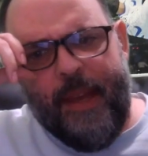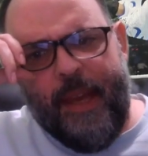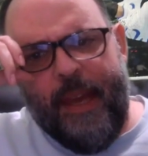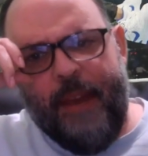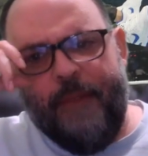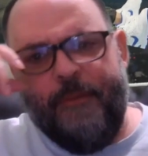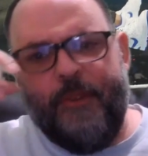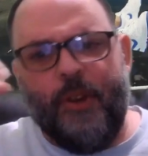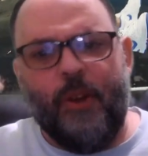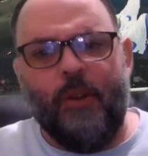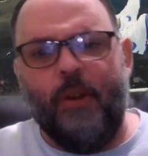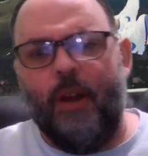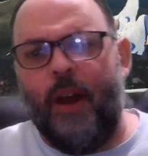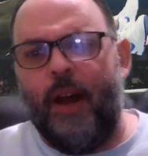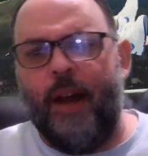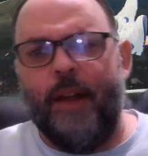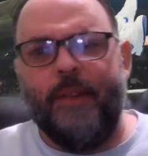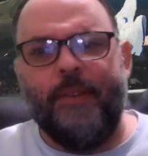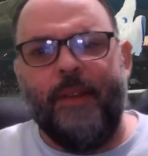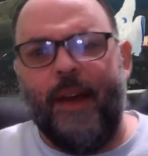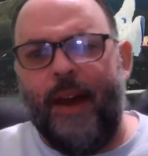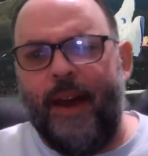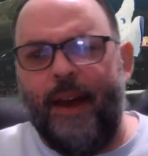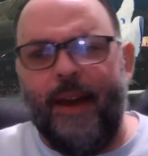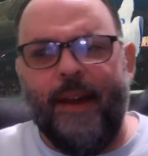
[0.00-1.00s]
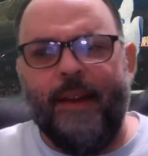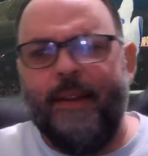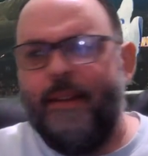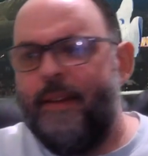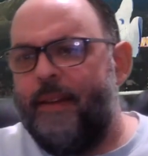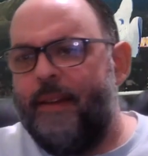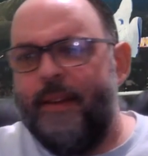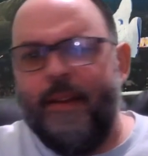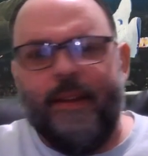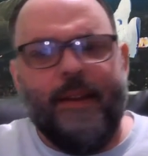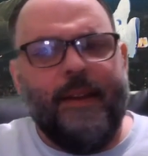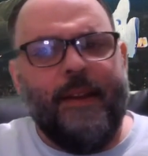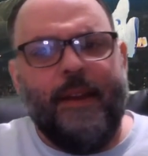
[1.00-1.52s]
If you're
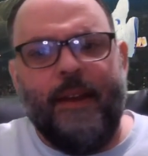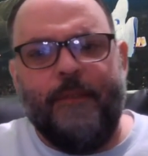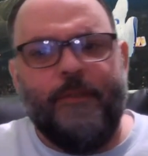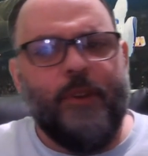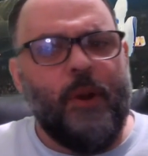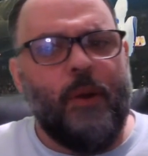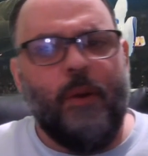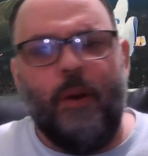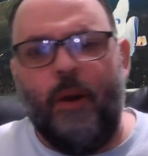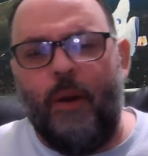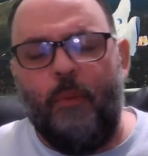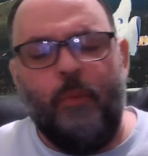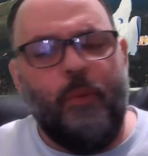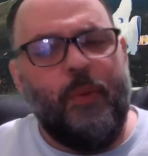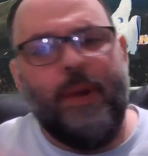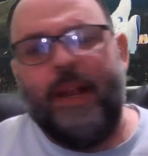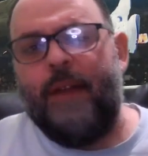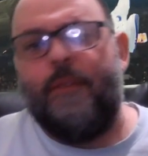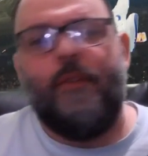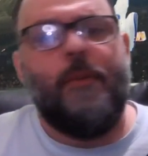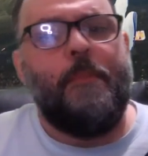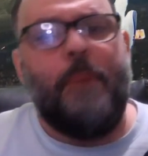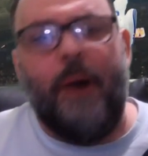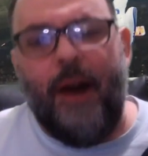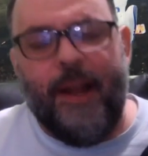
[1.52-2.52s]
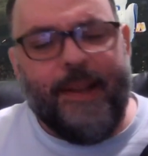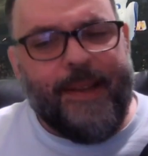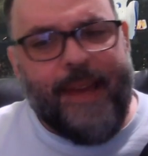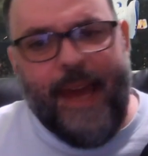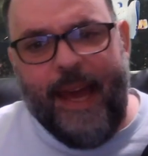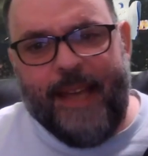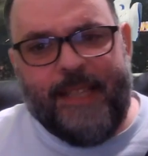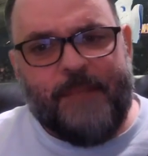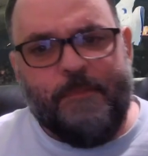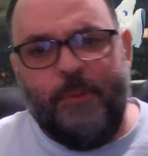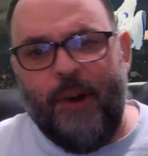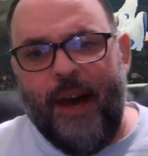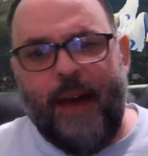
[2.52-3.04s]
if you're whatever
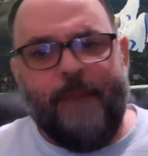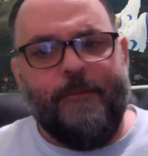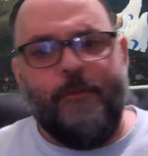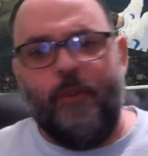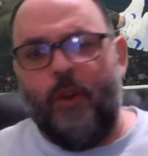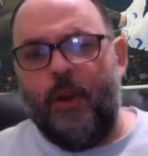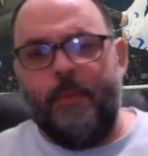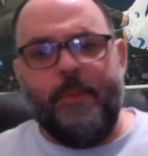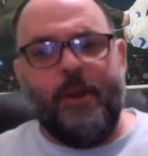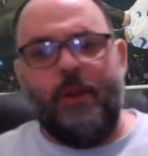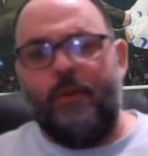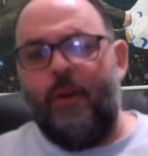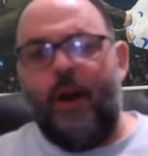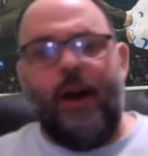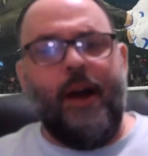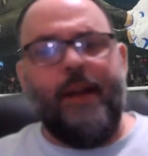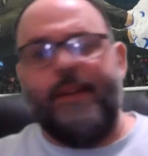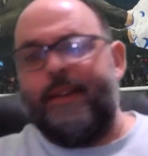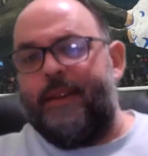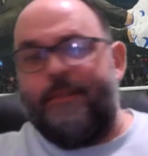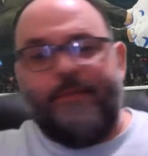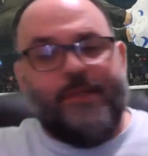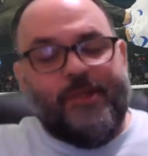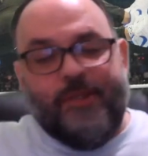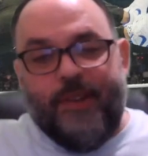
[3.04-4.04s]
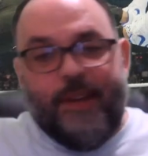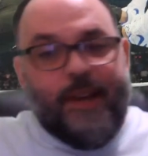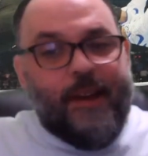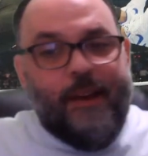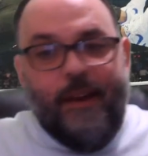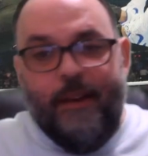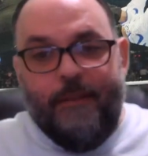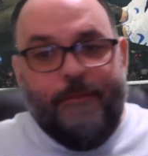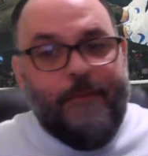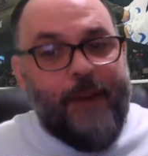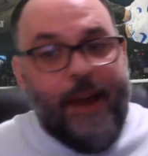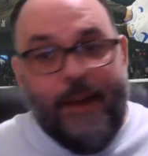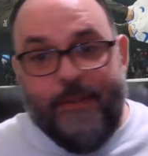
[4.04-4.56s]
podcast platform you're on, give us like
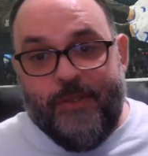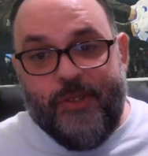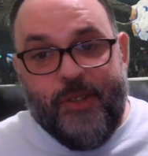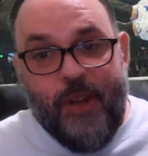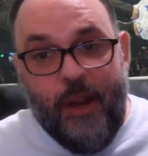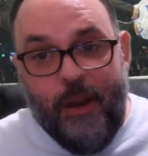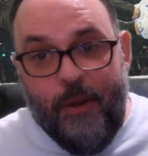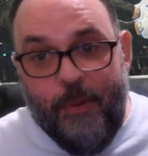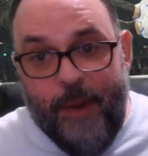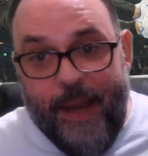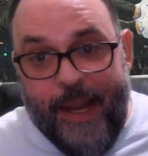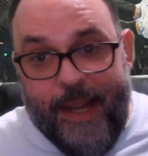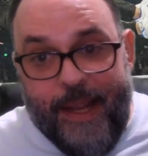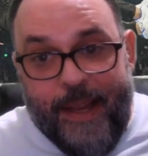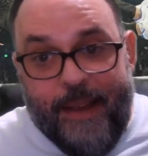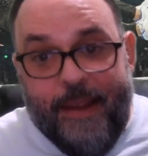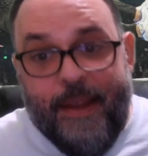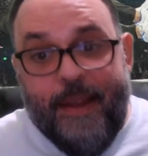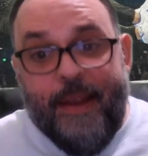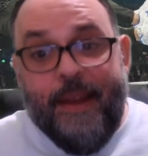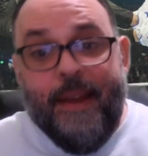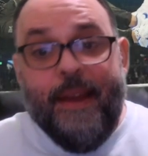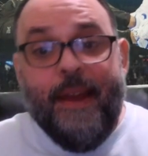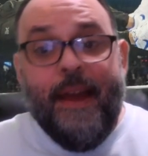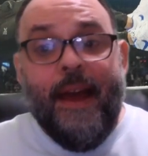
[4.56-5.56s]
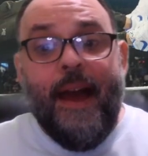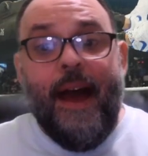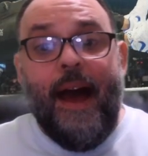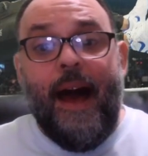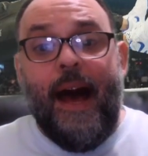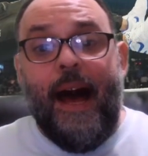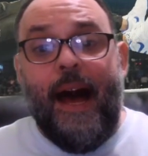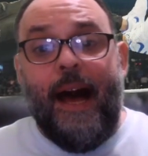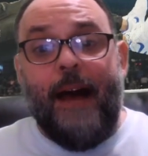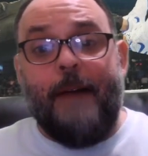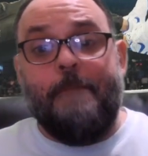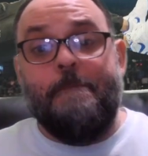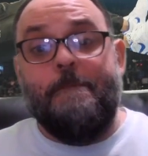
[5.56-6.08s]
a 5-star rating.
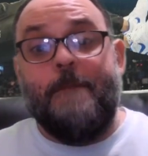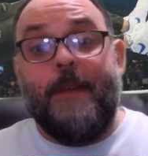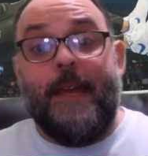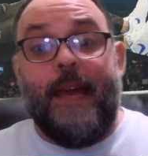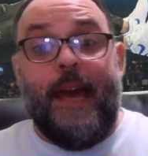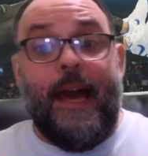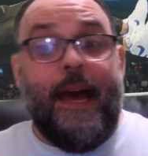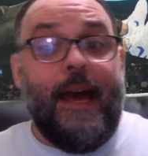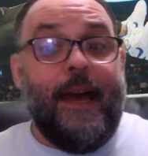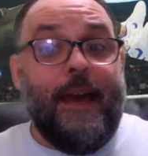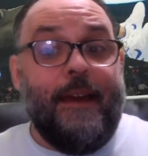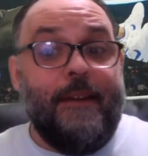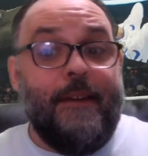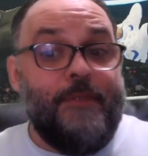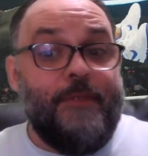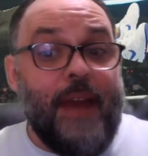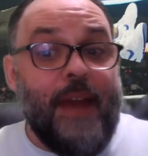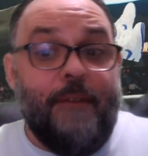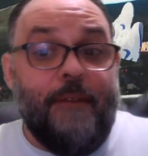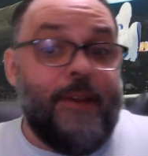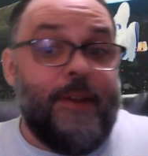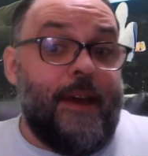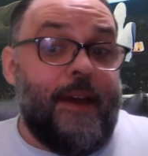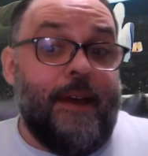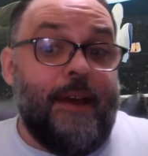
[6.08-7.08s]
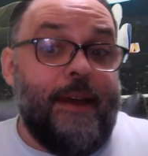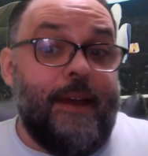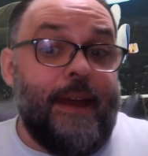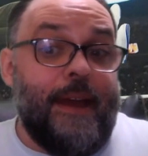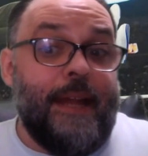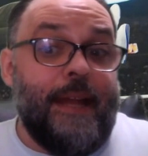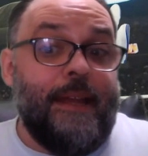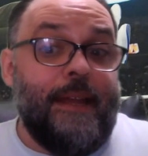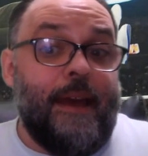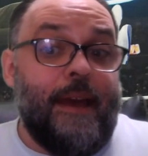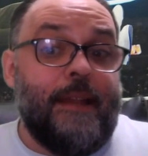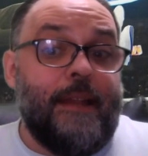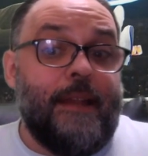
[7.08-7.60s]
If you have an